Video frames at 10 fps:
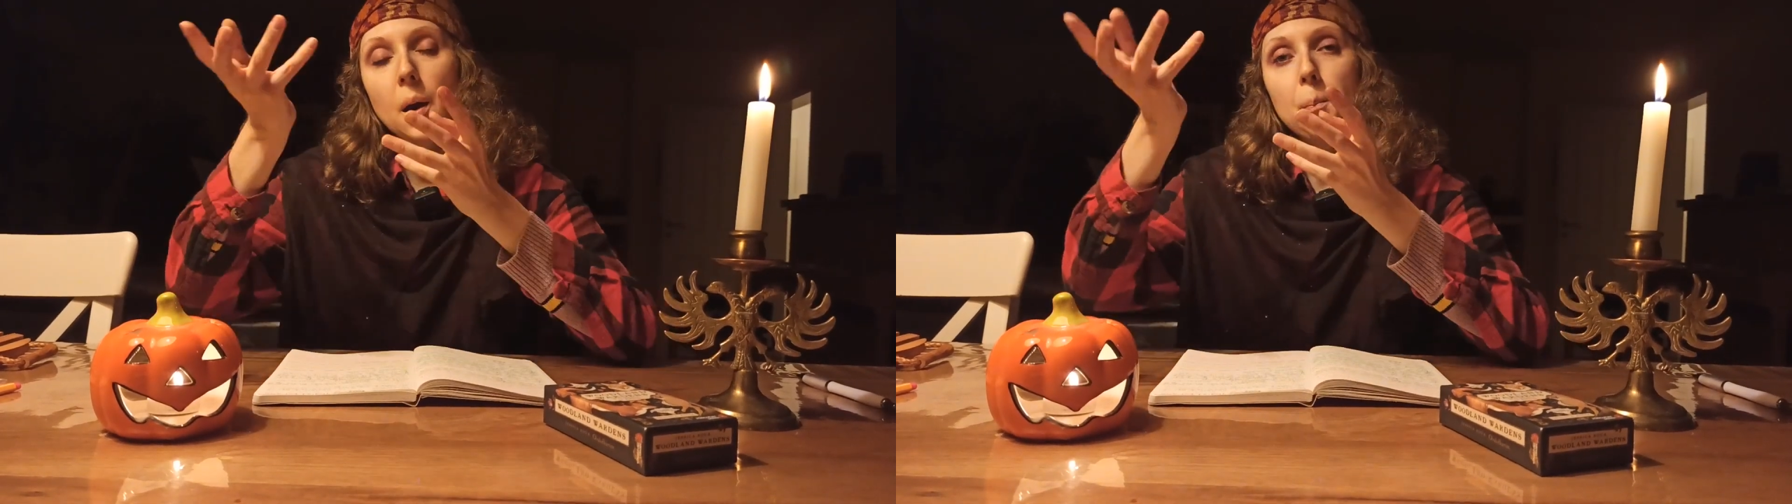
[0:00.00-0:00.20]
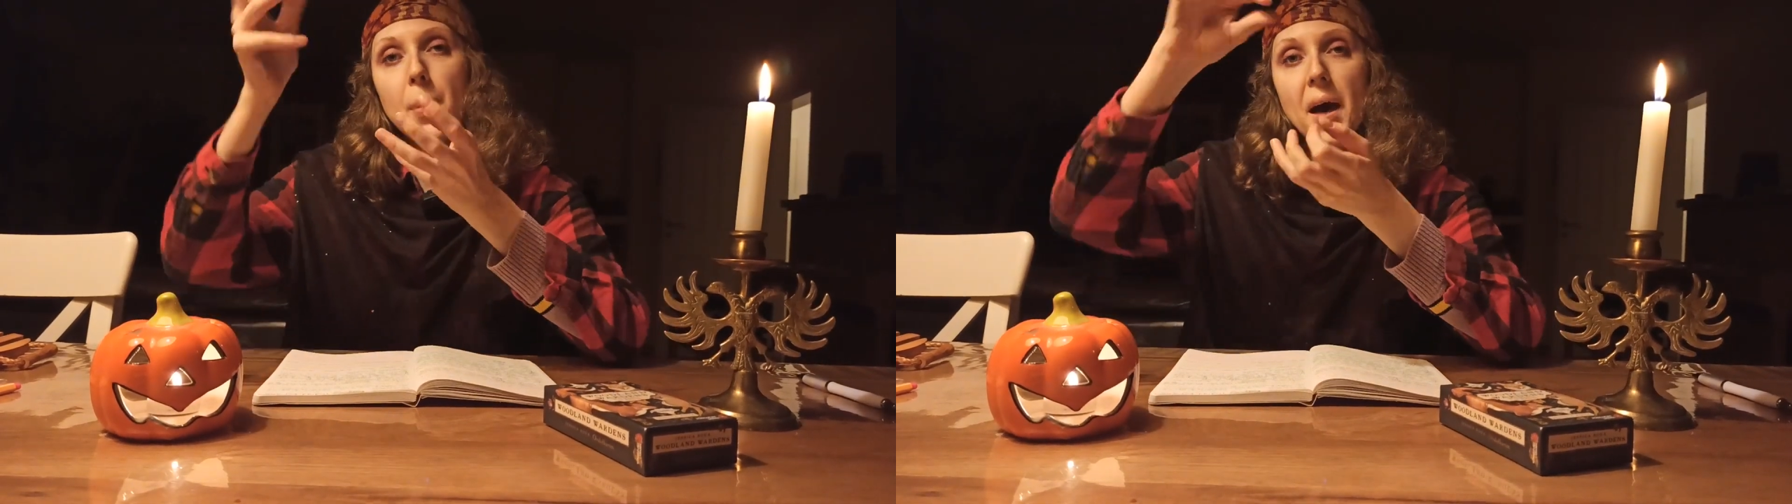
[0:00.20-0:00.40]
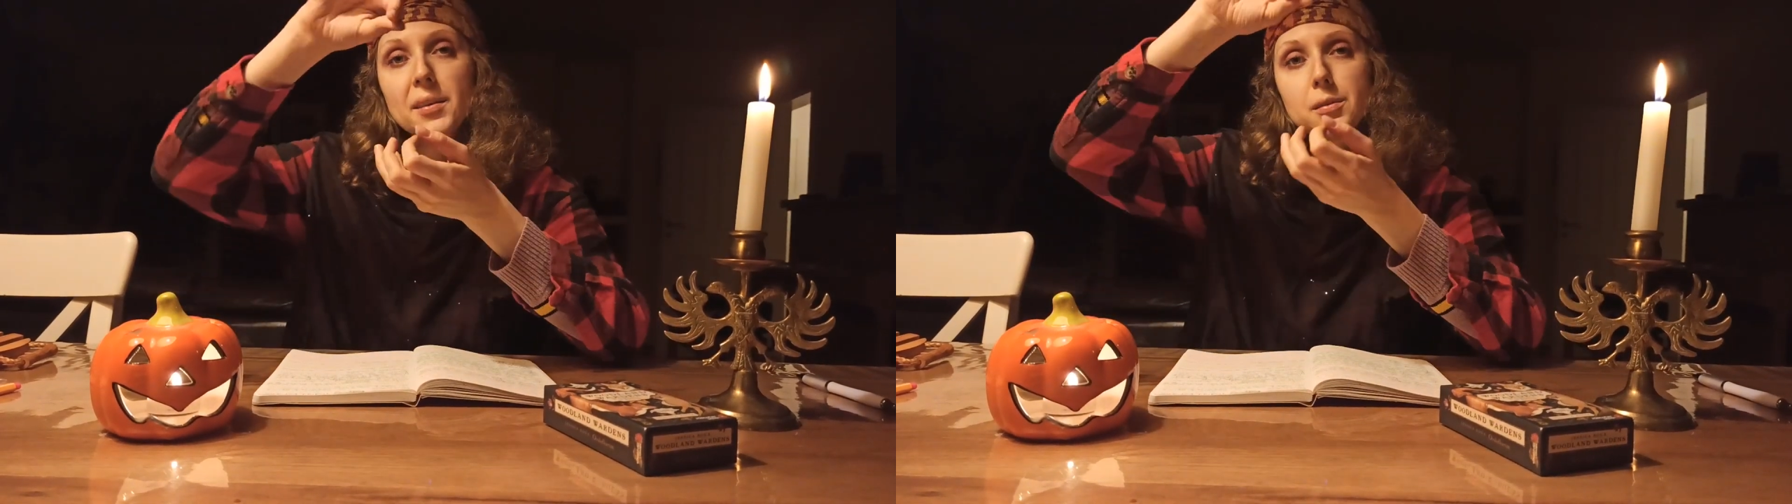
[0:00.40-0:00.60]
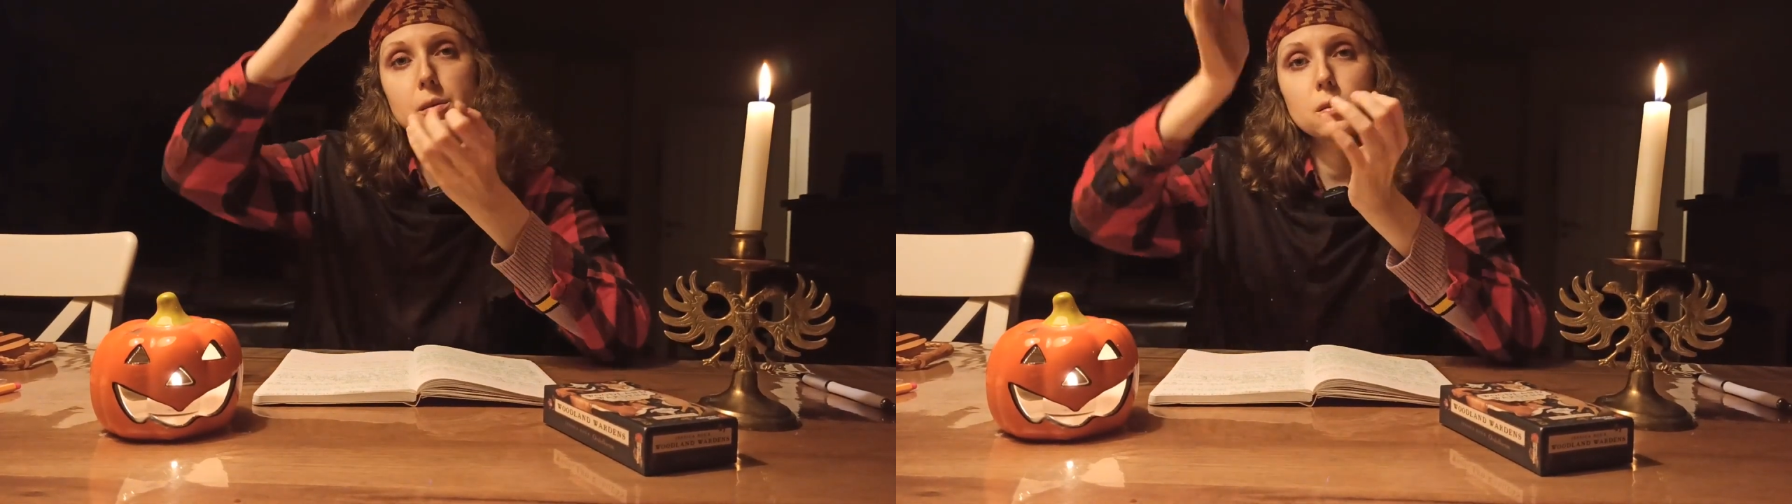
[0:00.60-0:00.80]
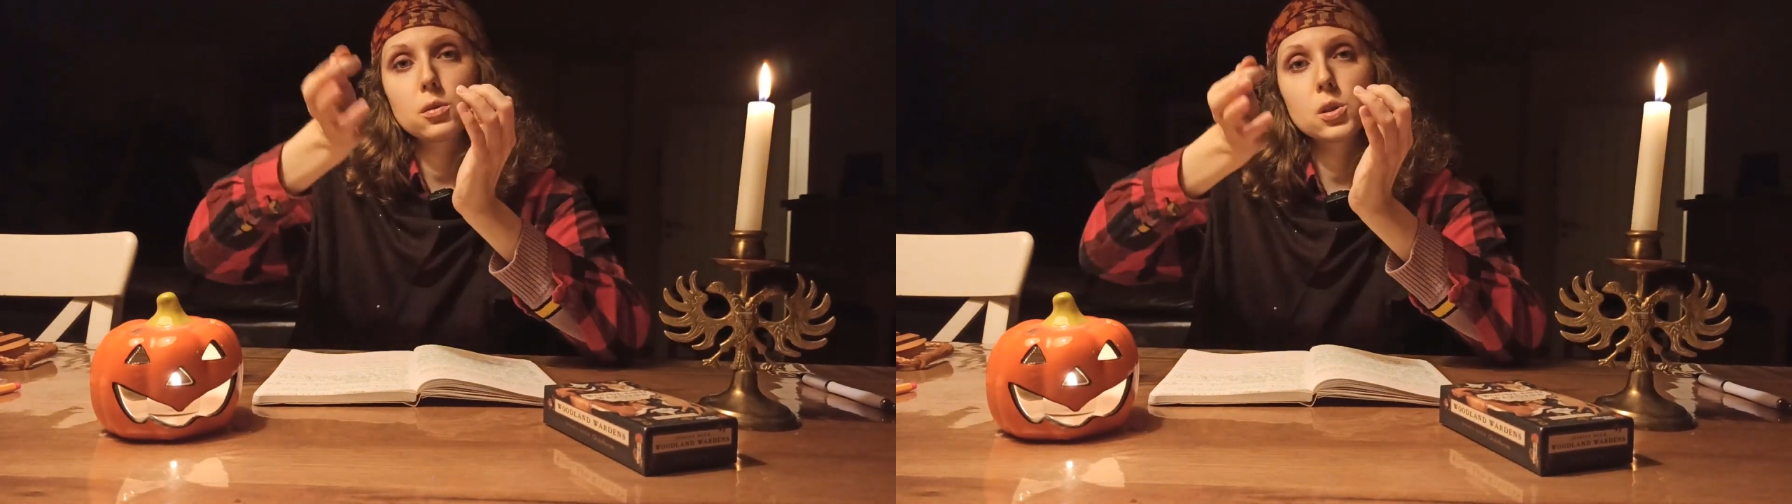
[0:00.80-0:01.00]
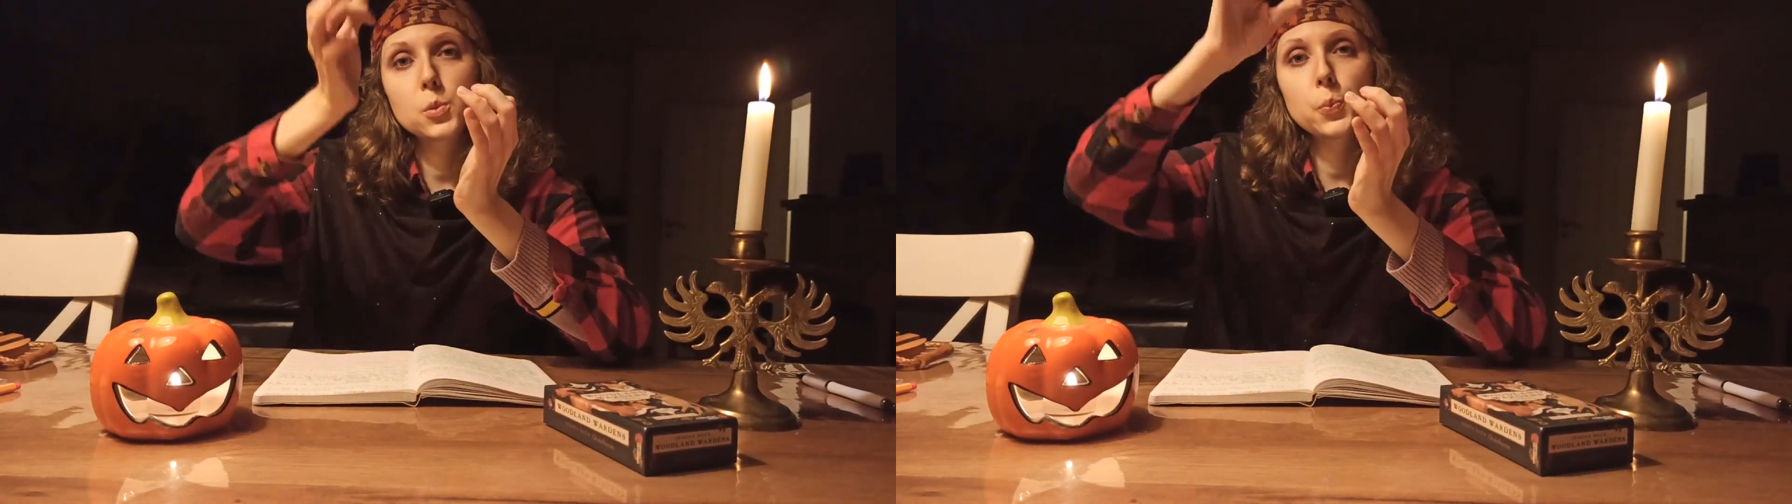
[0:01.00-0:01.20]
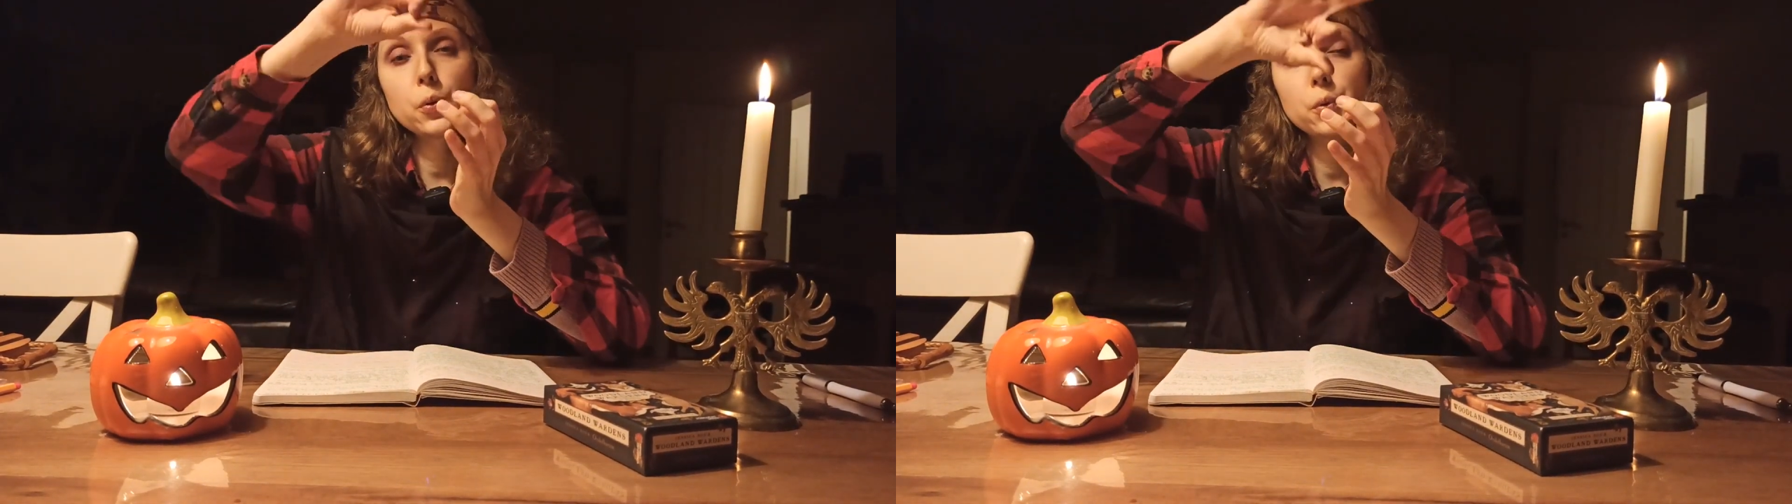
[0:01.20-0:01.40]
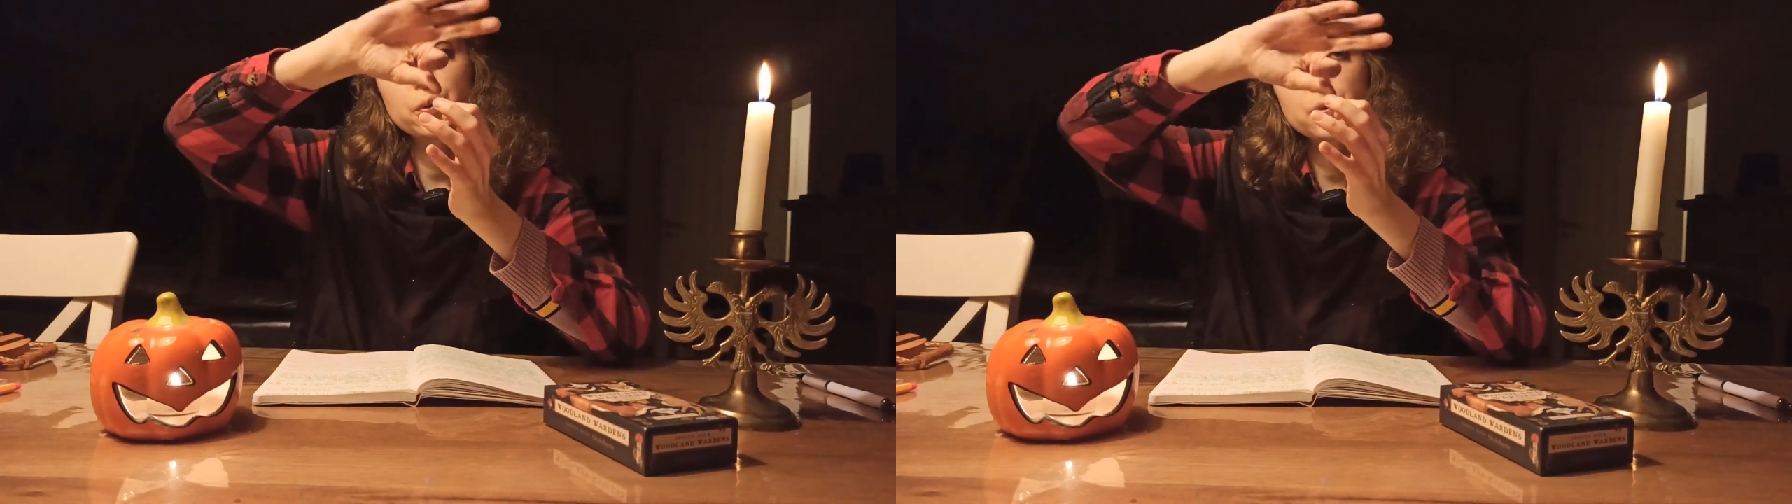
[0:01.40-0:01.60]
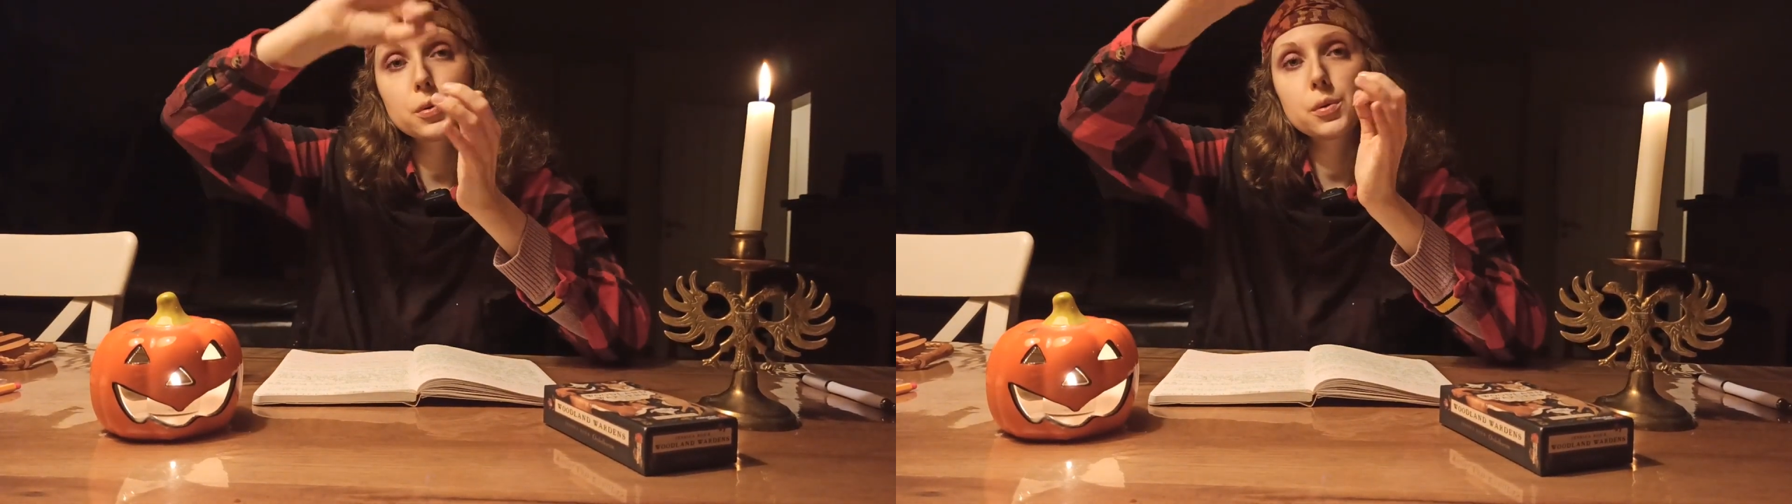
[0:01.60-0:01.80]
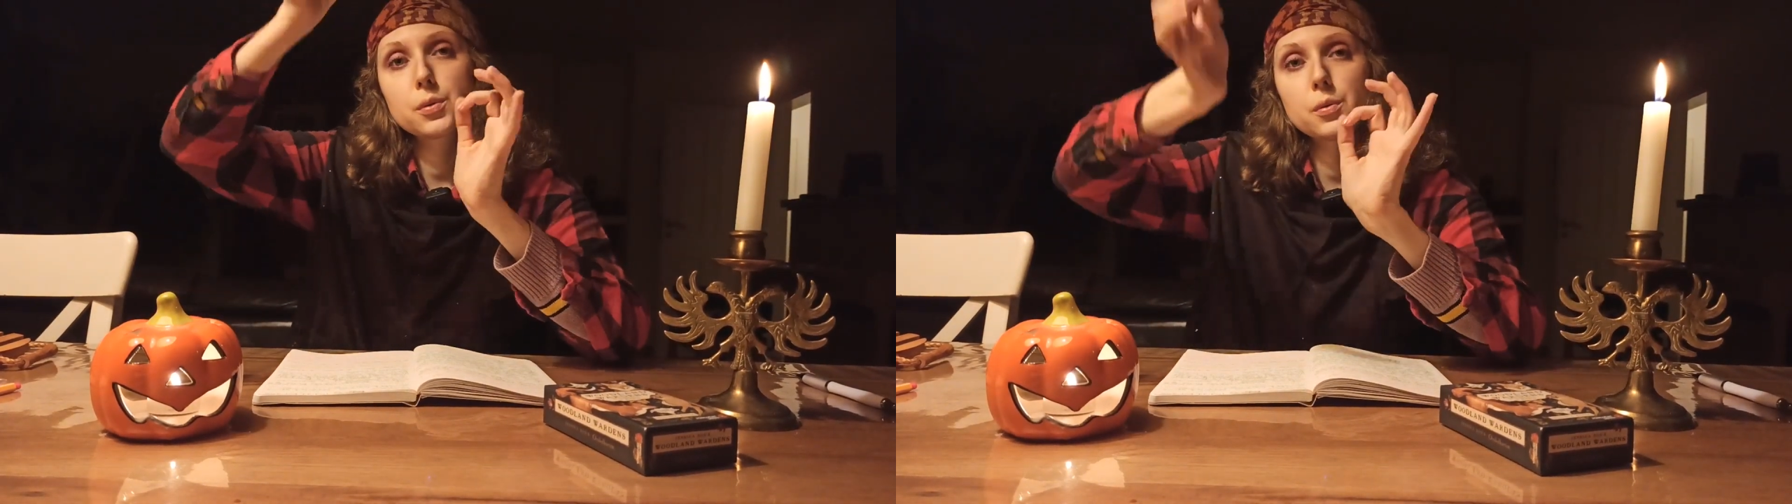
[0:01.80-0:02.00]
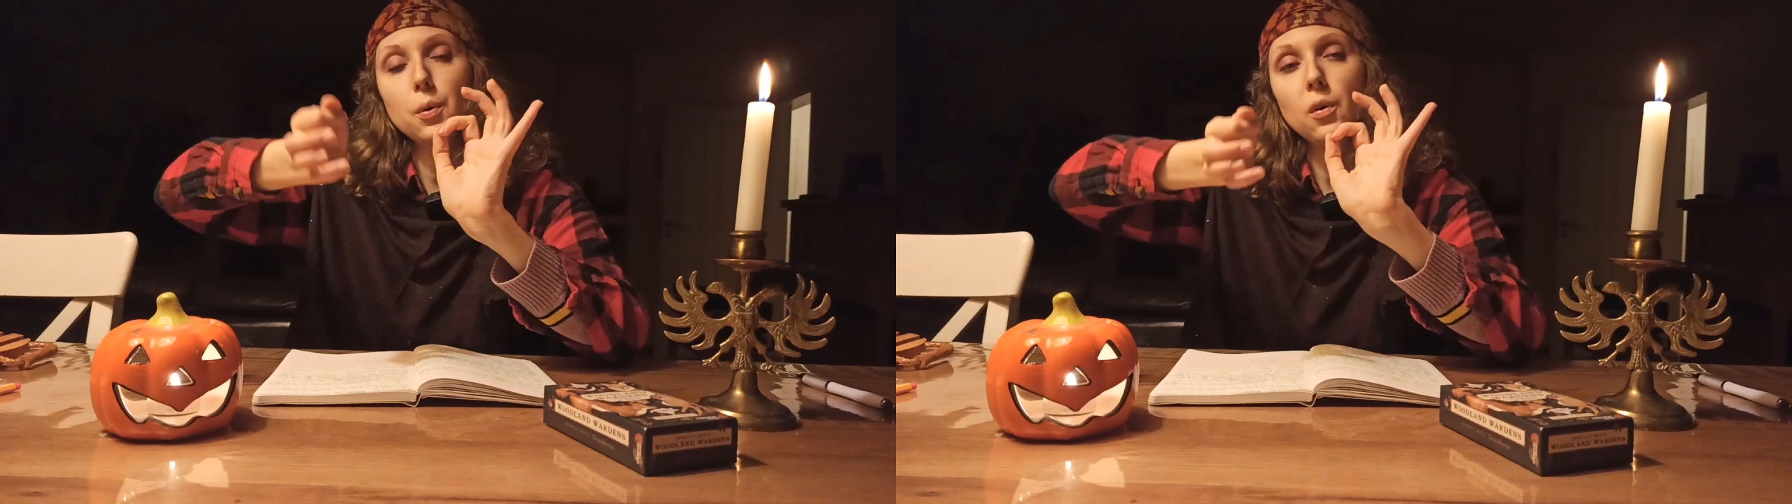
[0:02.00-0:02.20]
bent spoons